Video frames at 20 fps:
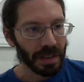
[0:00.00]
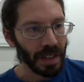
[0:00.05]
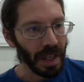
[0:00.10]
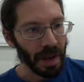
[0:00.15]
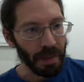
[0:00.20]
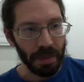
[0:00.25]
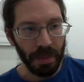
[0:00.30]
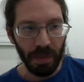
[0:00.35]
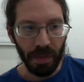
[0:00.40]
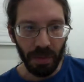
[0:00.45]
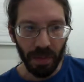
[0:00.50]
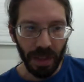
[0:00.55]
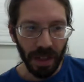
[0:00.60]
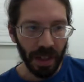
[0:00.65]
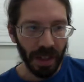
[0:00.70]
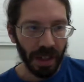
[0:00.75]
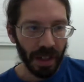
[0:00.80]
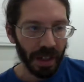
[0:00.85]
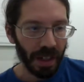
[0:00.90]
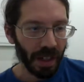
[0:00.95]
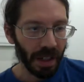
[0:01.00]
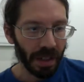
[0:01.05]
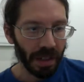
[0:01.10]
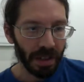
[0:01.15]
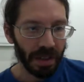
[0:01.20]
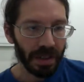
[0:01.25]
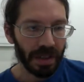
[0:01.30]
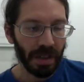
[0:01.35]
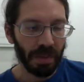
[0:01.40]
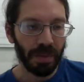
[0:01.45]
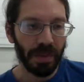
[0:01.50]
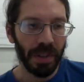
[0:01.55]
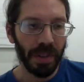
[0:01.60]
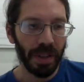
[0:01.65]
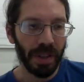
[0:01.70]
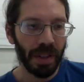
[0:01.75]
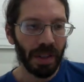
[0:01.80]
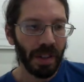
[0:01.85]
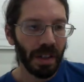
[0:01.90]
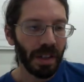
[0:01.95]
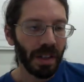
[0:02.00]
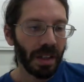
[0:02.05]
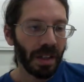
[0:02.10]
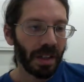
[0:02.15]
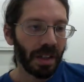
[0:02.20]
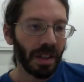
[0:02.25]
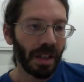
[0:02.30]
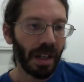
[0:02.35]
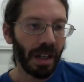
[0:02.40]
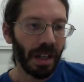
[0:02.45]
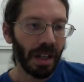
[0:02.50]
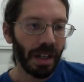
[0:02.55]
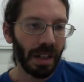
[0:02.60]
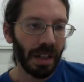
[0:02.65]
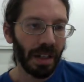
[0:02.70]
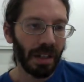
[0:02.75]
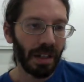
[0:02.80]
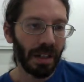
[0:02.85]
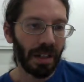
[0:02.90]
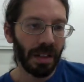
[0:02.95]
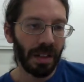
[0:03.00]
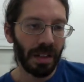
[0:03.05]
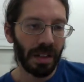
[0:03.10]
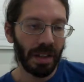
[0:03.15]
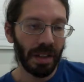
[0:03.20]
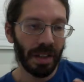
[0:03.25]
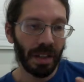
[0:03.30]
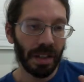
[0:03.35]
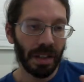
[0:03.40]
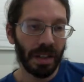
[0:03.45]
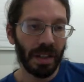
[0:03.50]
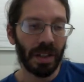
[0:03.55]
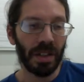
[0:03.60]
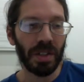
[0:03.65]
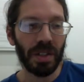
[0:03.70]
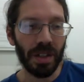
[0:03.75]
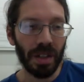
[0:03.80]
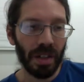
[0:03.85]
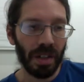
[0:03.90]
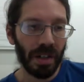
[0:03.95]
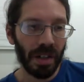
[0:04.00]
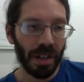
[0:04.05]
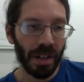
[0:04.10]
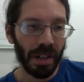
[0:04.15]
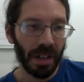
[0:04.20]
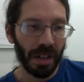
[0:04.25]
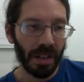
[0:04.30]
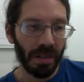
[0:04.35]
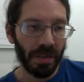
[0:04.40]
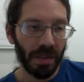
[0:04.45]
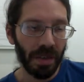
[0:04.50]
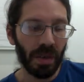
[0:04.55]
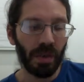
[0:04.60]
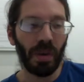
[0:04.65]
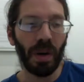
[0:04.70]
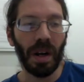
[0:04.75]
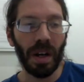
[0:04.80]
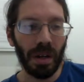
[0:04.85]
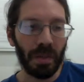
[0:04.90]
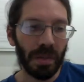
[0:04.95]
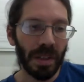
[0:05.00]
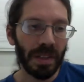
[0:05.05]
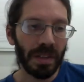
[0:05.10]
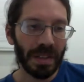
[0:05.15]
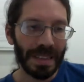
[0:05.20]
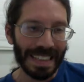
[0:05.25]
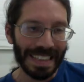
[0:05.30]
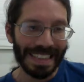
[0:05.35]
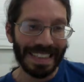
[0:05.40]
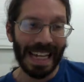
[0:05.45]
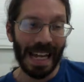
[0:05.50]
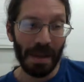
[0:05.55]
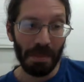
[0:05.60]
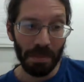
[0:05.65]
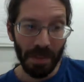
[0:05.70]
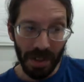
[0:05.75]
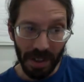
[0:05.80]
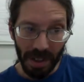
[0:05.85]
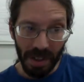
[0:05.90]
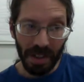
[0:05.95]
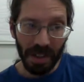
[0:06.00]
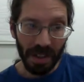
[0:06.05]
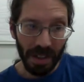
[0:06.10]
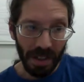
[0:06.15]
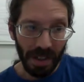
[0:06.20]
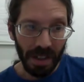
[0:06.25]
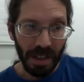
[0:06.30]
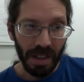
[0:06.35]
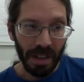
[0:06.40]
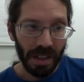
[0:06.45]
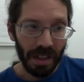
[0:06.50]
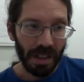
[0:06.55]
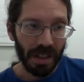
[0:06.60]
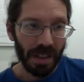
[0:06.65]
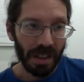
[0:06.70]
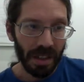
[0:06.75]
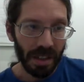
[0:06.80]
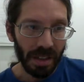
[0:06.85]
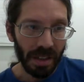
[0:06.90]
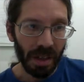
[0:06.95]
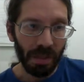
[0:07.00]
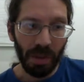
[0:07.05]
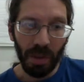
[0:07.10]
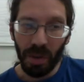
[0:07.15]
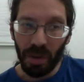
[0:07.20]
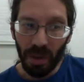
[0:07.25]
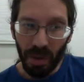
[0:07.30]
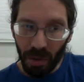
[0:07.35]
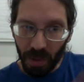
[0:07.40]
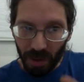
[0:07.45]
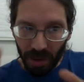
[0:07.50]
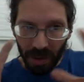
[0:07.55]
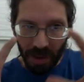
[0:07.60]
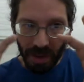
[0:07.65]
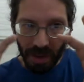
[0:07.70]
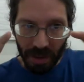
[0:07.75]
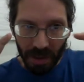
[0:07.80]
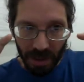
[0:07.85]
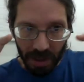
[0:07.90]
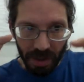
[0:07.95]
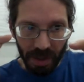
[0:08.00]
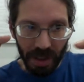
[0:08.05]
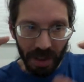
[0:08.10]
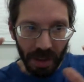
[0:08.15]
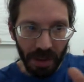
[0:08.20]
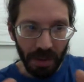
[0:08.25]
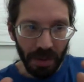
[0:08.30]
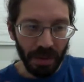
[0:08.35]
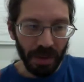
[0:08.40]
step, when I encounter something that the dictionary of requirements is empty, curly